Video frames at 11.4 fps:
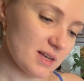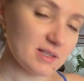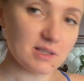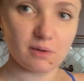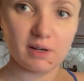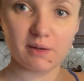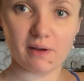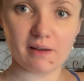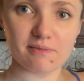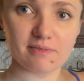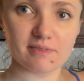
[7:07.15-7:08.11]
So
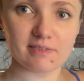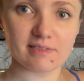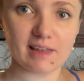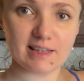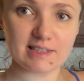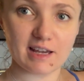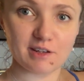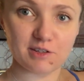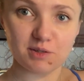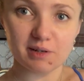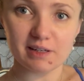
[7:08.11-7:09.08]
anyway, that's how you
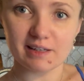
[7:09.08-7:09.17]
do it.